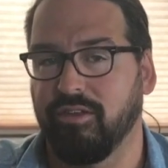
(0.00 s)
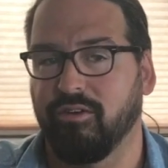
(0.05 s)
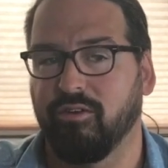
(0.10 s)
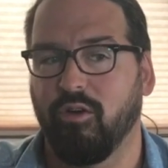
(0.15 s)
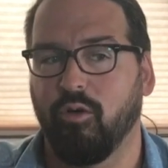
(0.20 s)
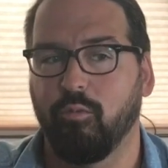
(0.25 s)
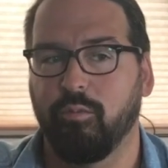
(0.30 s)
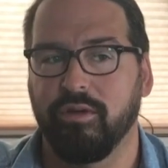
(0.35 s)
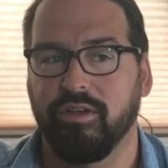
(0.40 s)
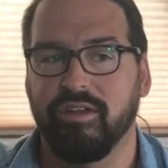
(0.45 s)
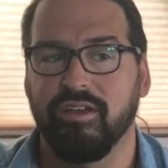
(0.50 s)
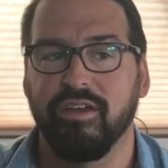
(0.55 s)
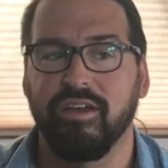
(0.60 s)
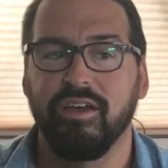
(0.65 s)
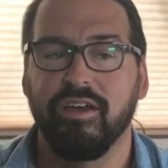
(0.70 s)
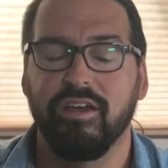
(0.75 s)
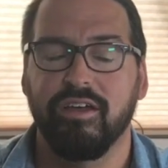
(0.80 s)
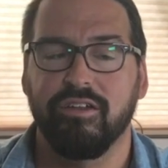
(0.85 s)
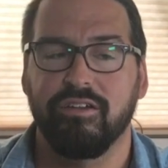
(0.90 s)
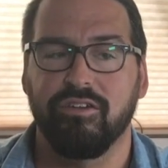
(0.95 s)
They're hoping
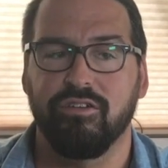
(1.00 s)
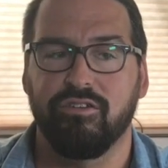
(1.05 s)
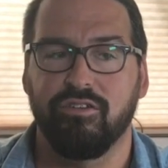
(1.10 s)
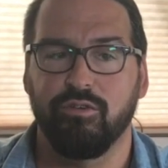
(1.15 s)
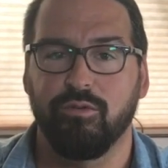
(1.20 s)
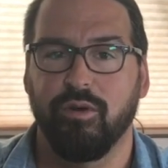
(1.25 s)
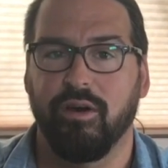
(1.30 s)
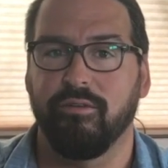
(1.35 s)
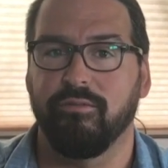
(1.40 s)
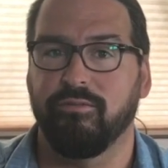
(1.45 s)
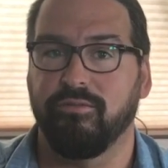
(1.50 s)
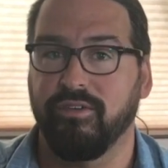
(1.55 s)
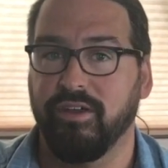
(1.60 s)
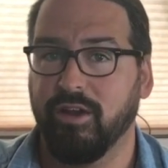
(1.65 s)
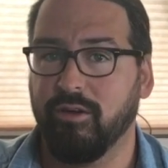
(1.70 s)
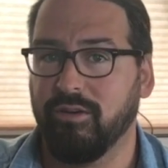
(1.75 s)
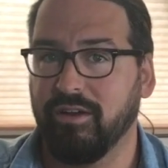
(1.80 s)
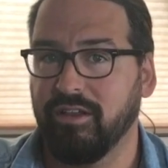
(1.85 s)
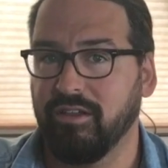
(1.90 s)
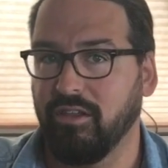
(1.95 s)
to do a
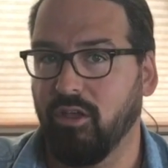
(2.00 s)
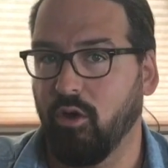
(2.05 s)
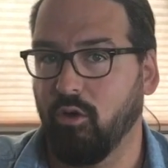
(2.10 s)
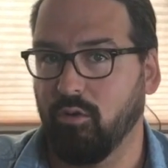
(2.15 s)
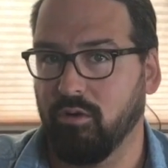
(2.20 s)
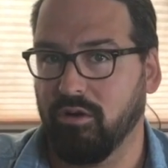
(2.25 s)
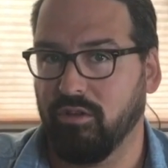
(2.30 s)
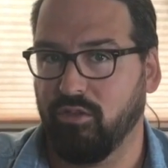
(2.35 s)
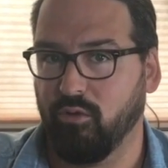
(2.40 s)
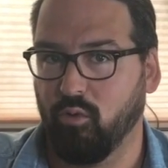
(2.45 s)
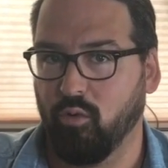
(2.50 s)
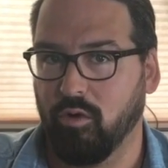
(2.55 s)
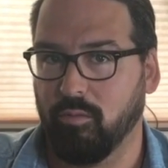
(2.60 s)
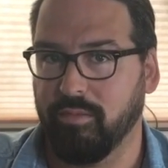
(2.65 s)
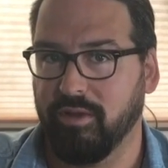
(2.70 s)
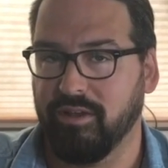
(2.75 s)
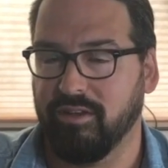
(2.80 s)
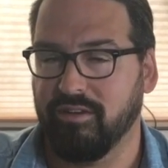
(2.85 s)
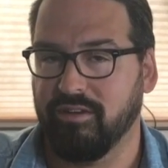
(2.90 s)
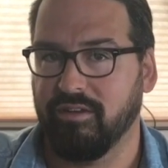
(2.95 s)
very low Earth
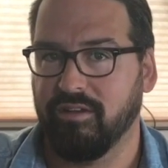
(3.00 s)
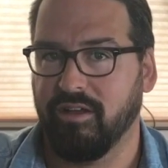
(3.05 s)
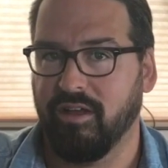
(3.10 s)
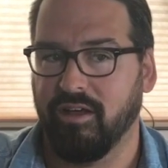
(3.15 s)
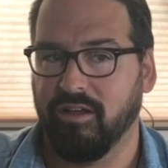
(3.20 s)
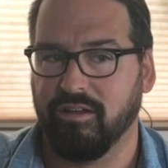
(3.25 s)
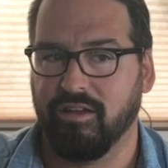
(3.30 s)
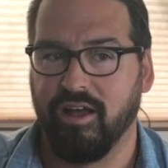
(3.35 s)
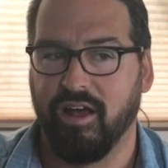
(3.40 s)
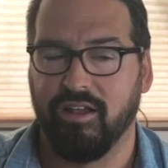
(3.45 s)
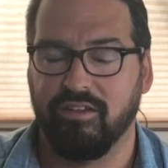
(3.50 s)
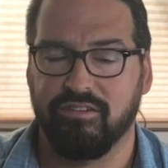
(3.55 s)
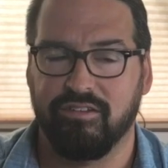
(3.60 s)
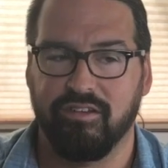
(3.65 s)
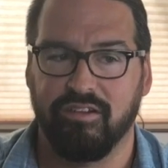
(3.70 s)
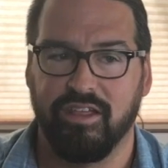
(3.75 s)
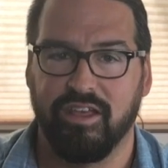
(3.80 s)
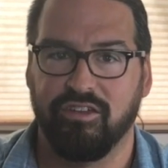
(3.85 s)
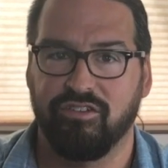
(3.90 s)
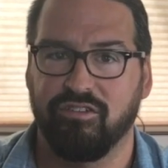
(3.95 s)
orbit uh,
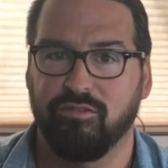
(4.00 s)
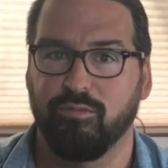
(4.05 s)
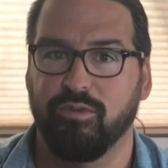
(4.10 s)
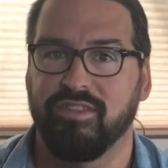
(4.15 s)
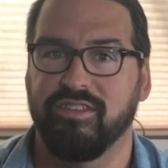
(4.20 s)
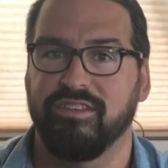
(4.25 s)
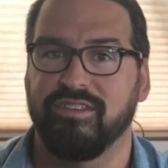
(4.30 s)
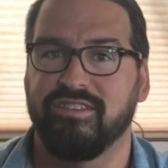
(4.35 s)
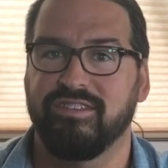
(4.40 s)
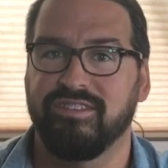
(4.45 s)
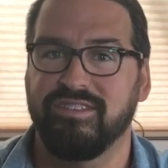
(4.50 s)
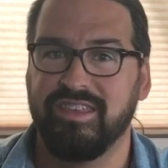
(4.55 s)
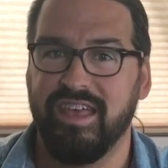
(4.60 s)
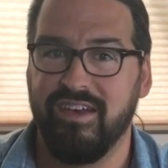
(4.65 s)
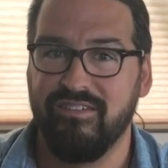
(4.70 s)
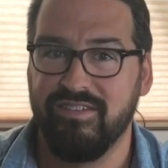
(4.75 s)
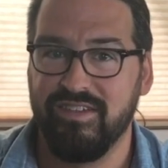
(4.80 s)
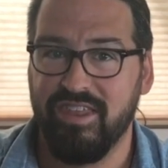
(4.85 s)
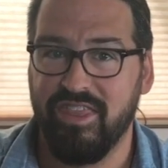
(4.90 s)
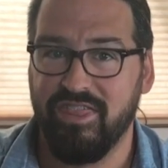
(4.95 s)
constellation with
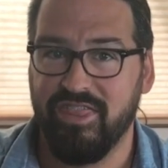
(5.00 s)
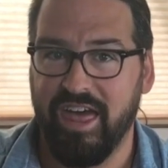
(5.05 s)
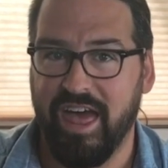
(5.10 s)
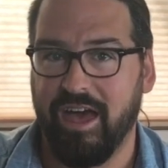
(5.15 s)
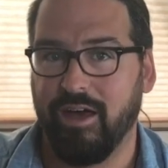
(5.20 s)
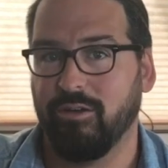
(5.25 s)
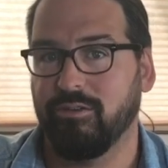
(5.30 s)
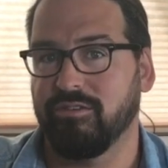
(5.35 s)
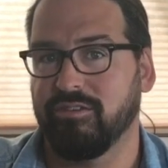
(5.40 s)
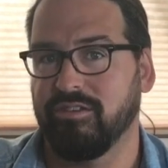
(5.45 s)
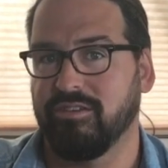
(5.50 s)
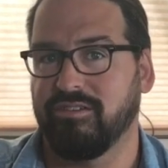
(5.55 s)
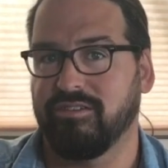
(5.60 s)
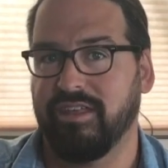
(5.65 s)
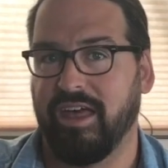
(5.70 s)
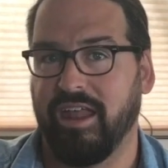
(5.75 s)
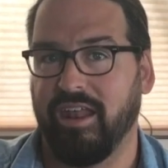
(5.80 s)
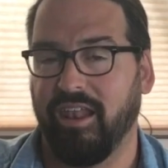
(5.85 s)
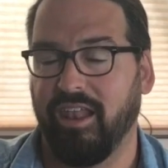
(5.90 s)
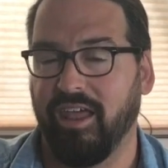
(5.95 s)
7,000
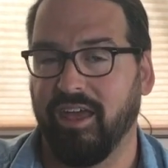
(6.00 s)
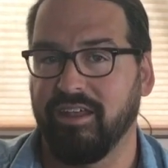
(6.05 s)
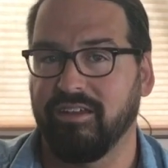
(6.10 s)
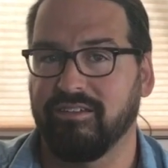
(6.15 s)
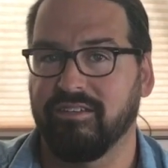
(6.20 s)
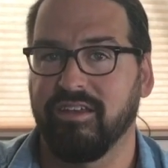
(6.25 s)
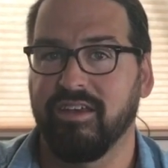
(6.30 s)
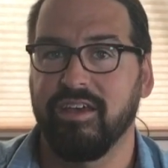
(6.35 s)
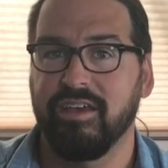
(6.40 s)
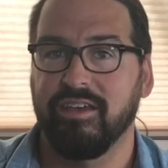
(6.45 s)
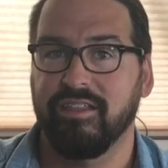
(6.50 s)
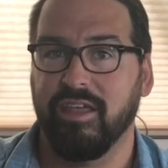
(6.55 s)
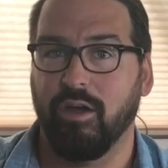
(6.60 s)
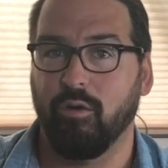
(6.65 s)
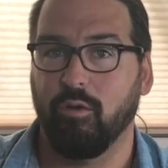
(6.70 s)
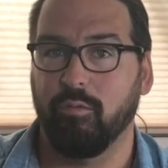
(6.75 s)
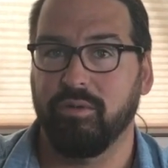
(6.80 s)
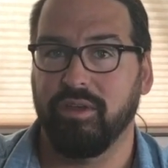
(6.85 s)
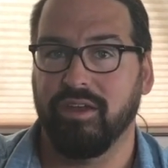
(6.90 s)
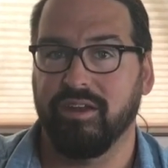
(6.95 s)
satellites that
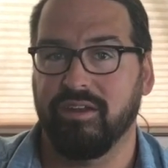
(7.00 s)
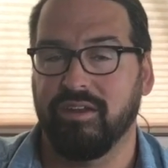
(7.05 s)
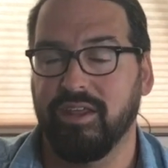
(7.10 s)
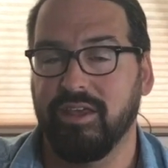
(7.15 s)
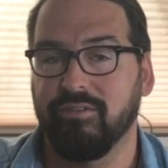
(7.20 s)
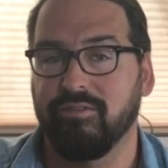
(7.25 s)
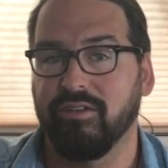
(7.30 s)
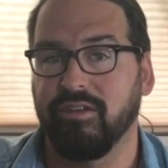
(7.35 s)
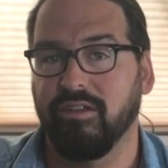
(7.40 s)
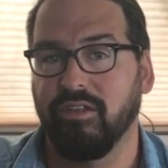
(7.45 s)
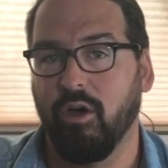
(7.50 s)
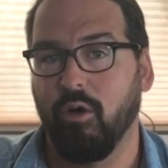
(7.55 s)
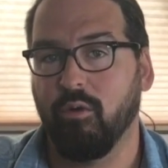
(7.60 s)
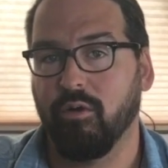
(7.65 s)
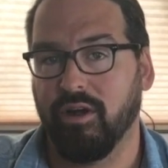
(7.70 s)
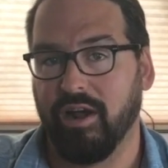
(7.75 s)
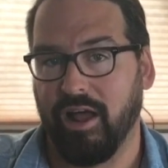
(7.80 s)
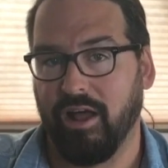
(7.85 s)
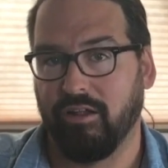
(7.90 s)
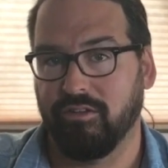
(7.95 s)
will be at an even
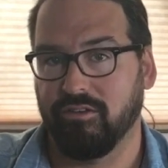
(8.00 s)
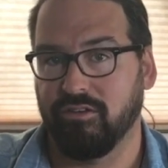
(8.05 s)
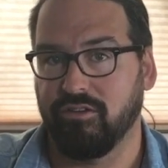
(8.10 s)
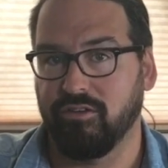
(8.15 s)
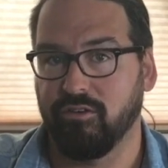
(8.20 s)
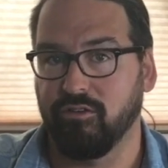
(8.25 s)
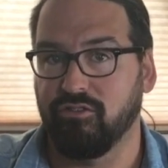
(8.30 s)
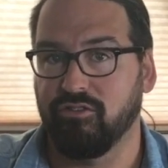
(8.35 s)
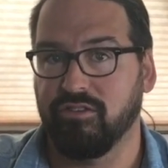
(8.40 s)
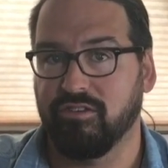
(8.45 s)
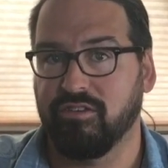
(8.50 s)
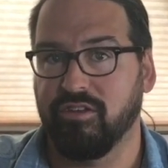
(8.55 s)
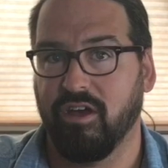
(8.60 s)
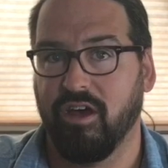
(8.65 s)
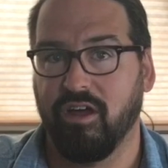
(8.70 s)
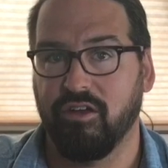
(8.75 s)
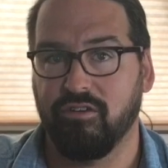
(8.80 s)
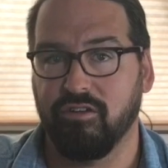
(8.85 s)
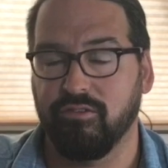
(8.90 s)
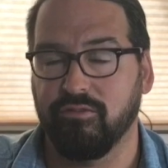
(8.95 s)
lower altitude, just
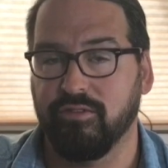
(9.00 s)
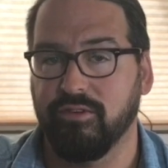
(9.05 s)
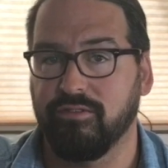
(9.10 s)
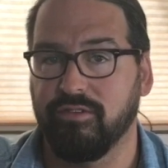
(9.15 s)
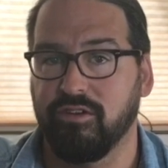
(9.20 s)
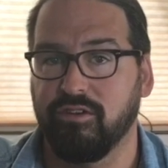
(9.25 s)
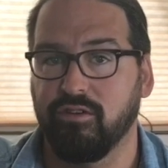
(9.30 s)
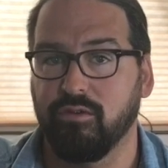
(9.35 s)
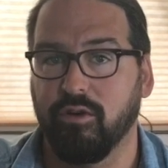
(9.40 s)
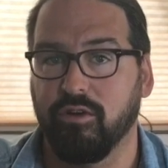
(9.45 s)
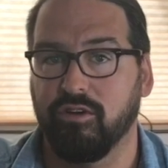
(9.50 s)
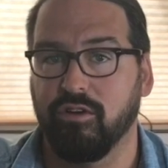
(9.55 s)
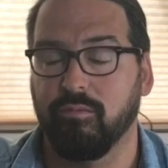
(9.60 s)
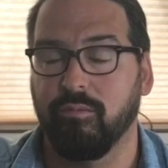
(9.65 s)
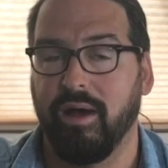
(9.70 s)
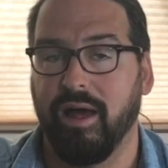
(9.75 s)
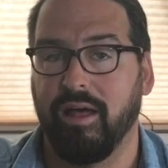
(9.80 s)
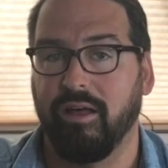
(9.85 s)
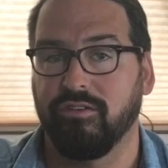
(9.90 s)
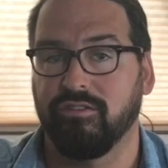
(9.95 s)
150, 200
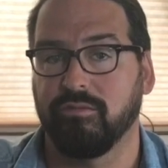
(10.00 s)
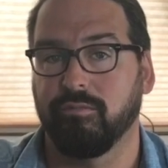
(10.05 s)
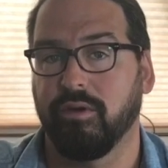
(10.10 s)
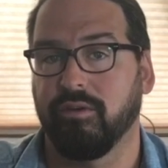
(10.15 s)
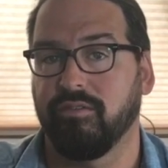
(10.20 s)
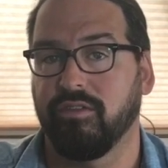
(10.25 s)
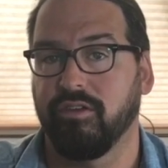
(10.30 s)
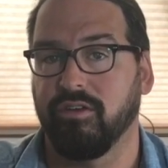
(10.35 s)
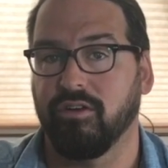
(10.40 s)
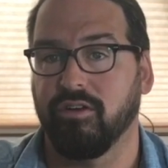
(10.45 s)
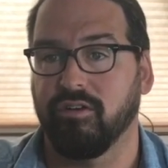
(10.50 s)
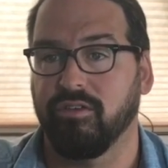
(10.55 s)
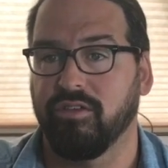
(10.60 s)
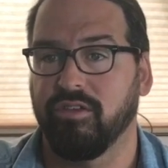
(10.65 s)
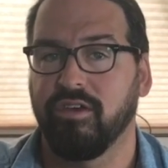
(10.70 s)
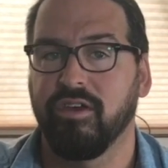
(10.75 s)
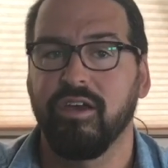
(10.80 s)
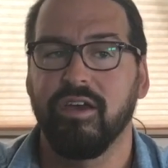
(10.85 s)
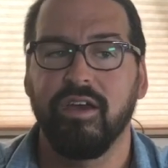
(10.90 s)
miles above the Earth.